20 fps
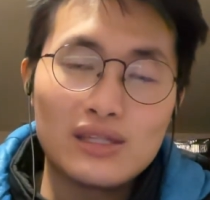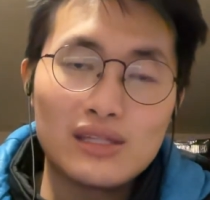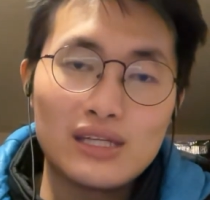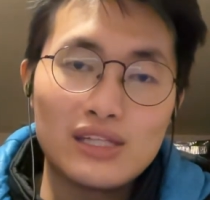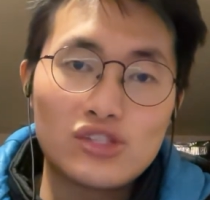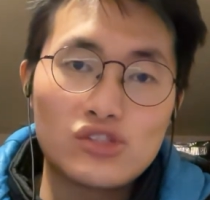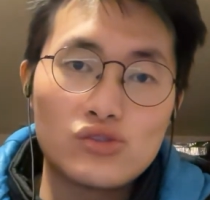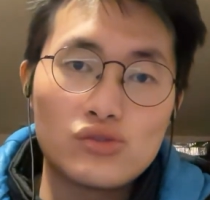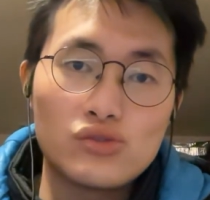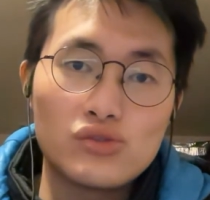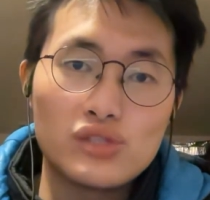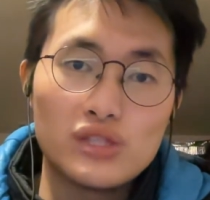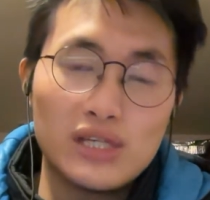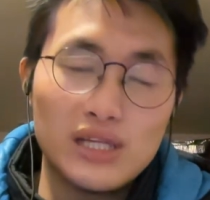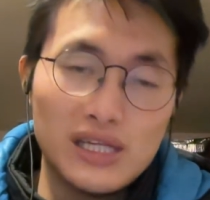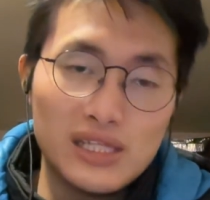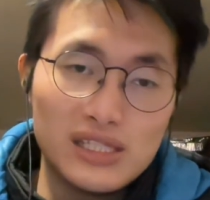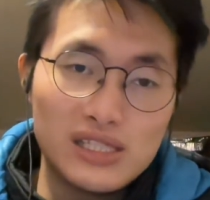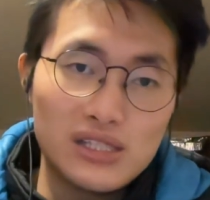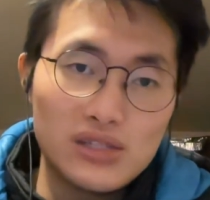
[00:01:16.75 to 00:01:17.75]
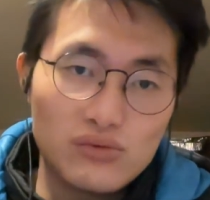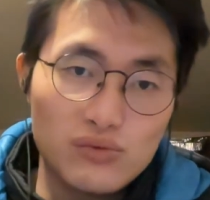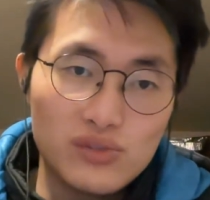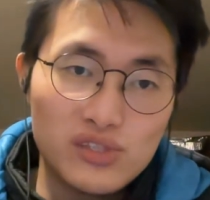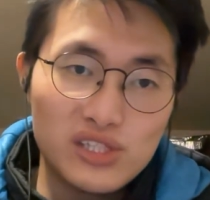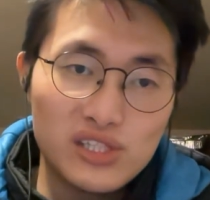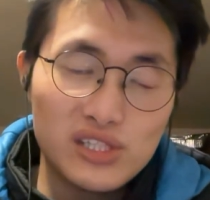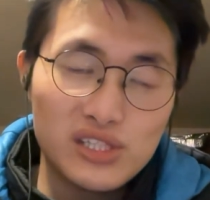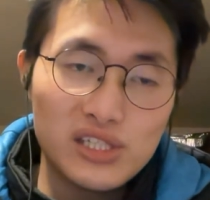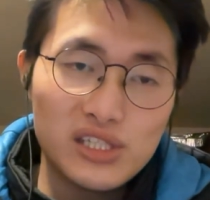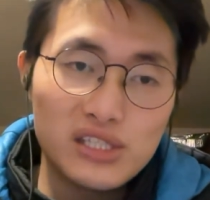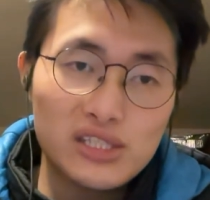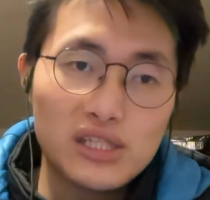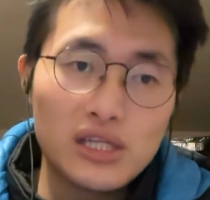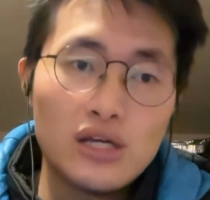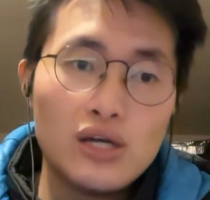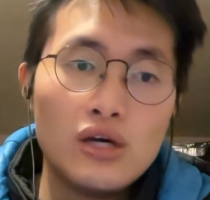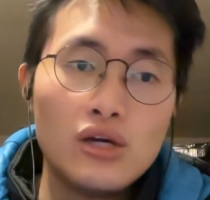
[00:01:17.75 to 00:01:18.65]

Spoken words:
That's due to the insulin resistance.